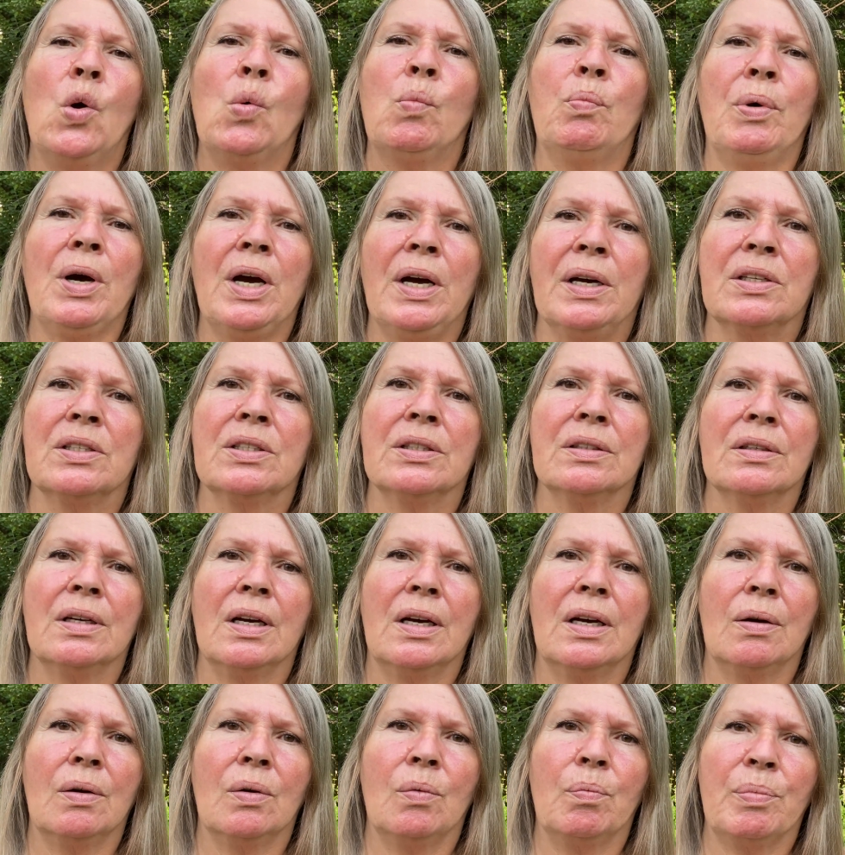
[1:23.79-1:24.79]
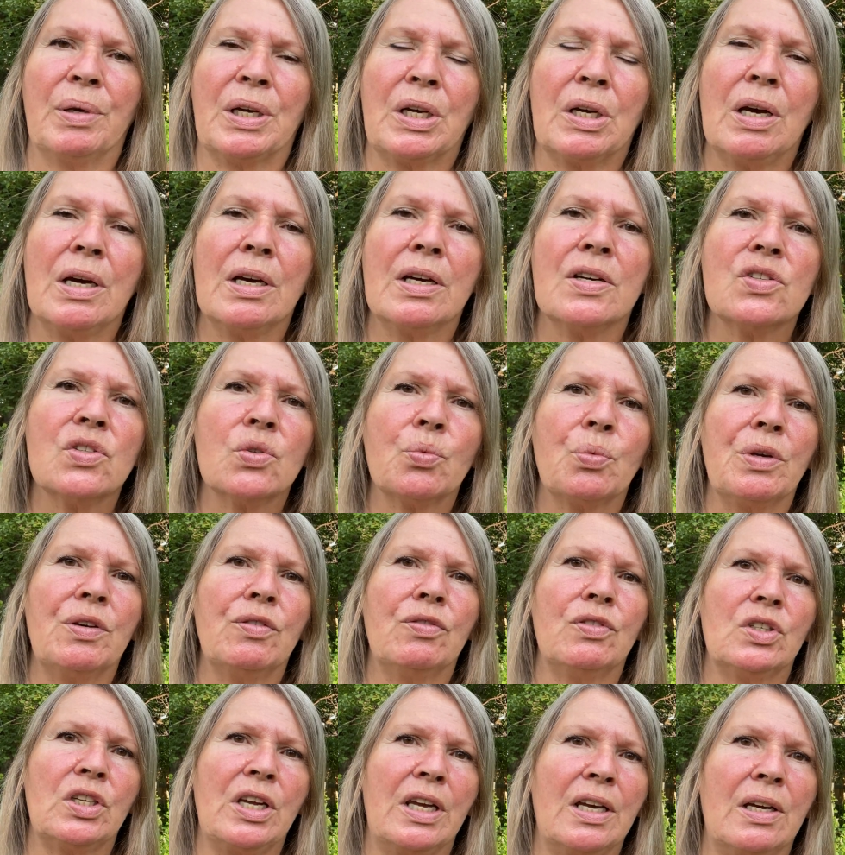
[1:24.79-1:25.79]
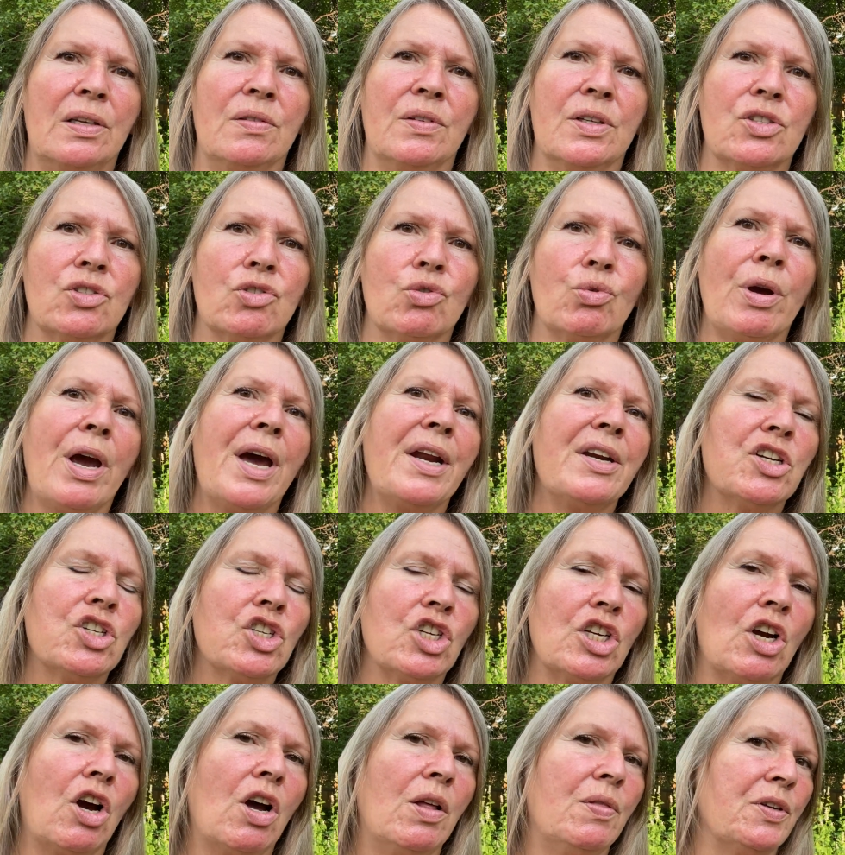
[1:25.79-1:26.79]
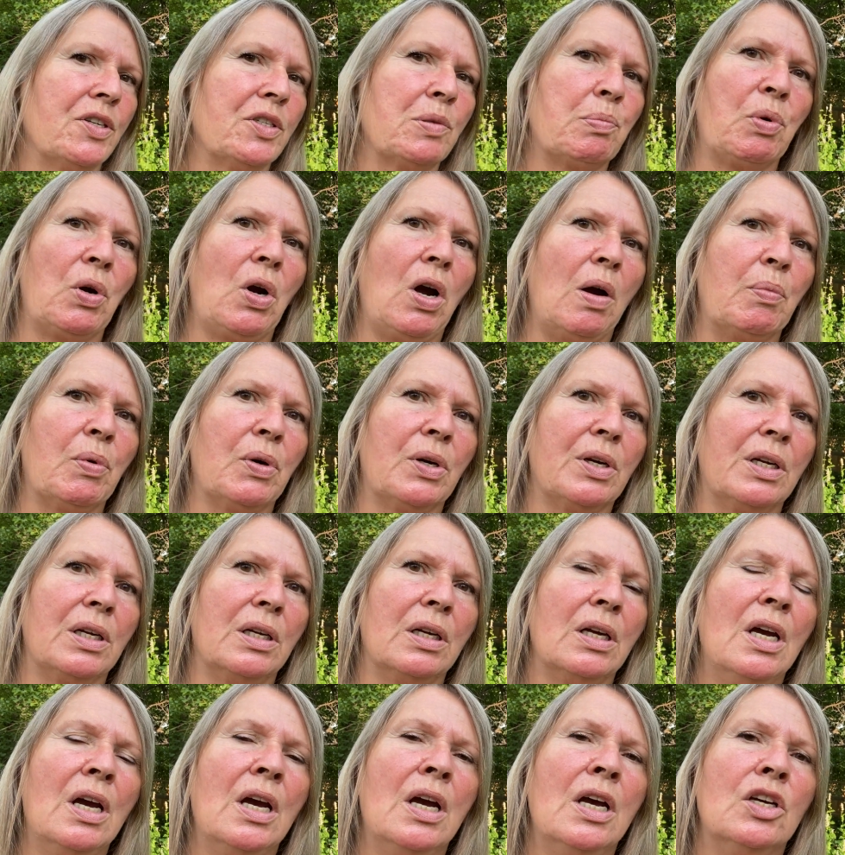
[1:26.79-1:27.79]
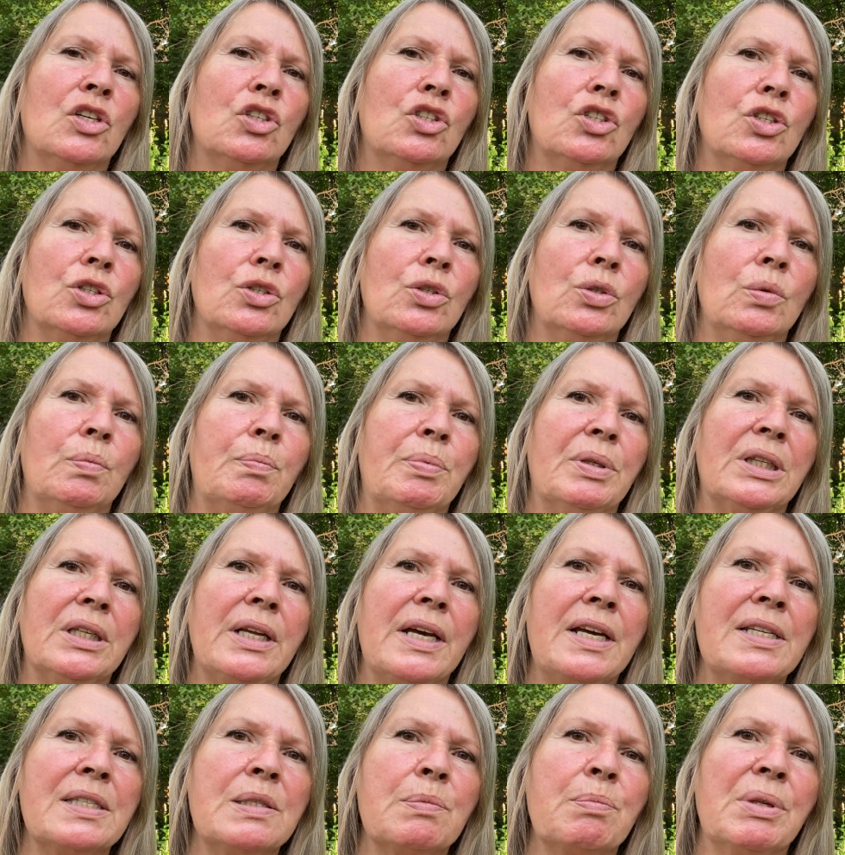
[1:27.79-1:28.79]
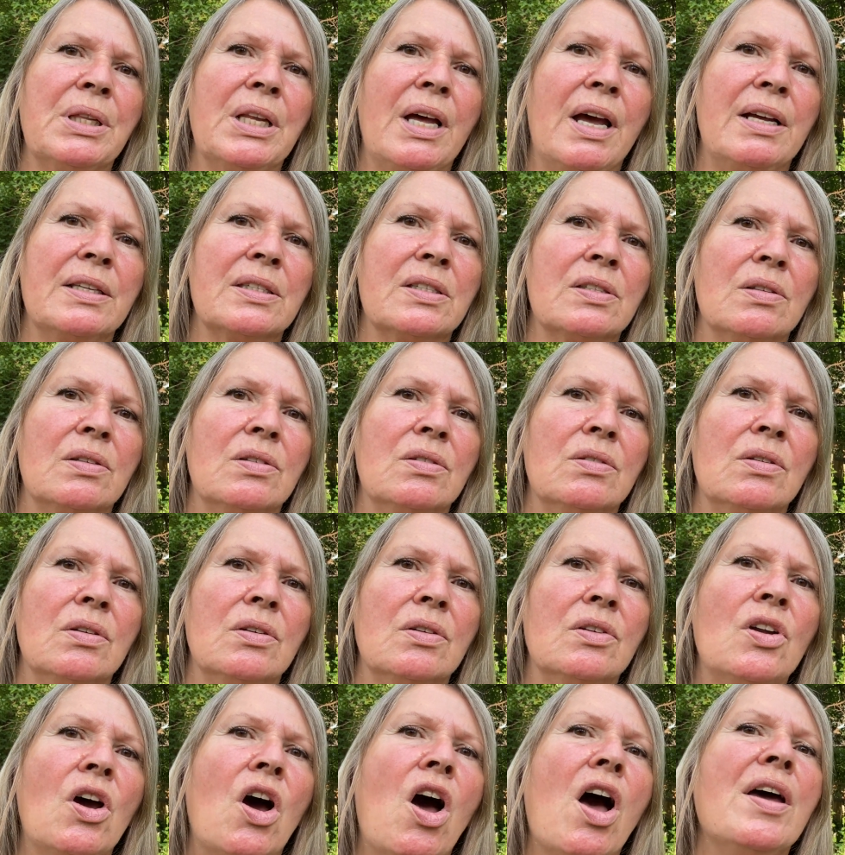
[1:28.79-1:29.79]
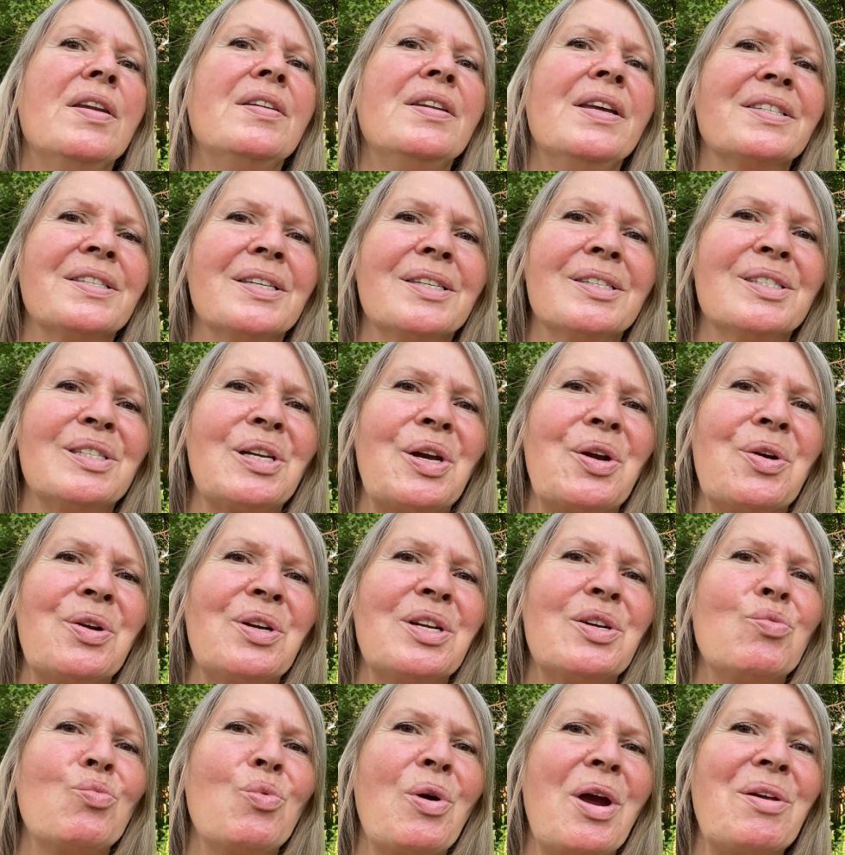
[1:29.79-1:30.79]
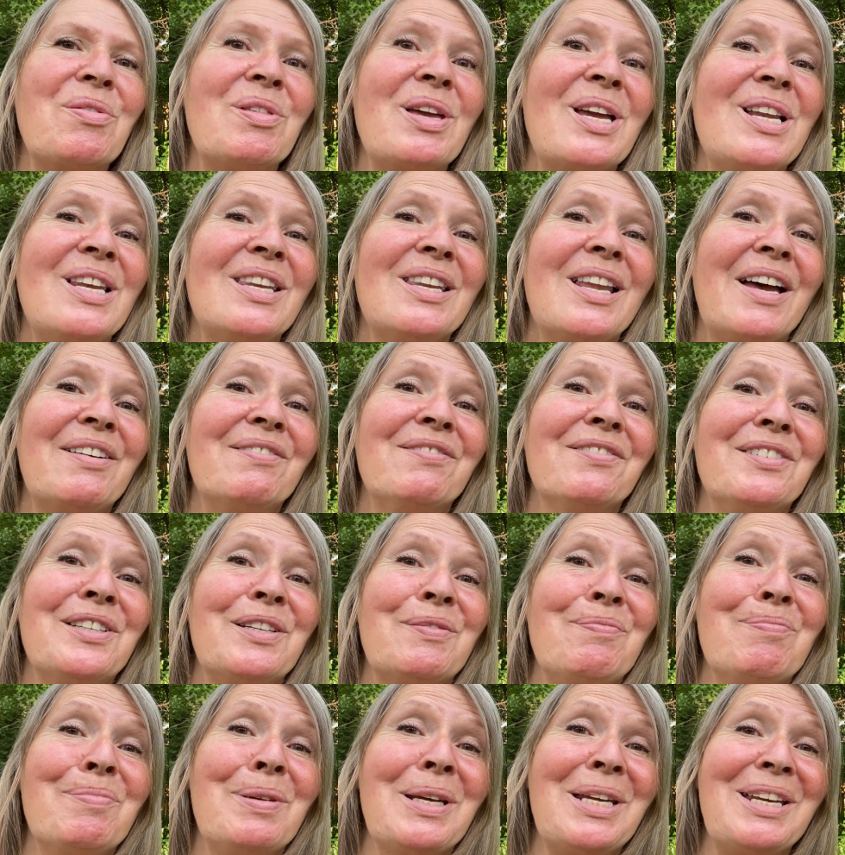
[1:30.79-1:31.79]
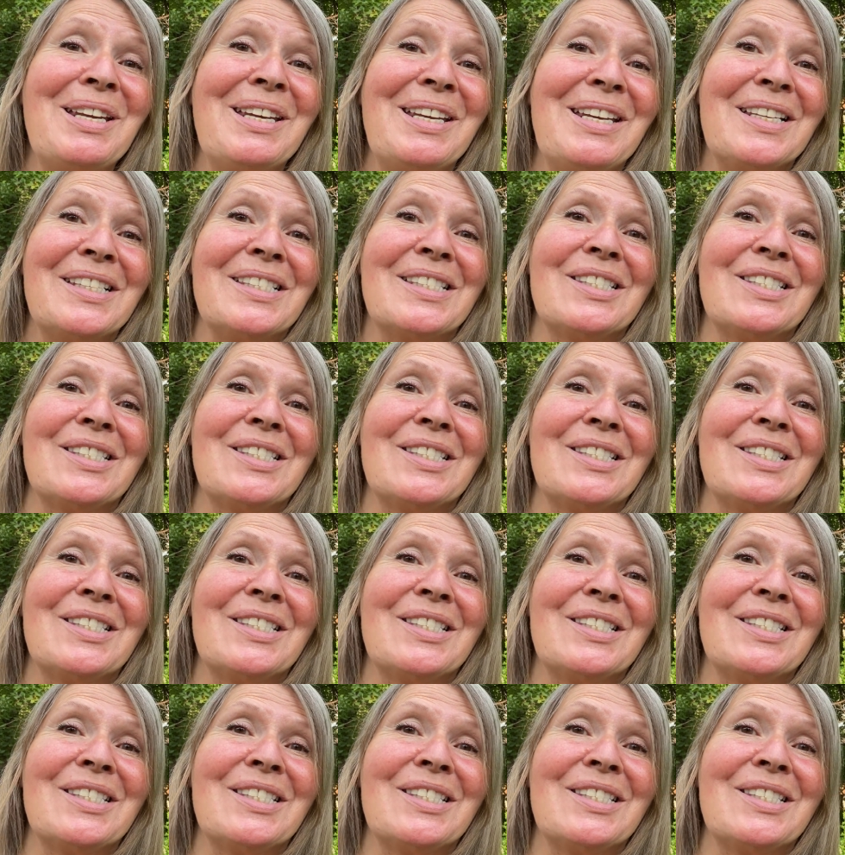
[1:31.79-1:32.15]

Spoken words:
But because we've taken the strategy on this property to place plants not necessarily where they love to be.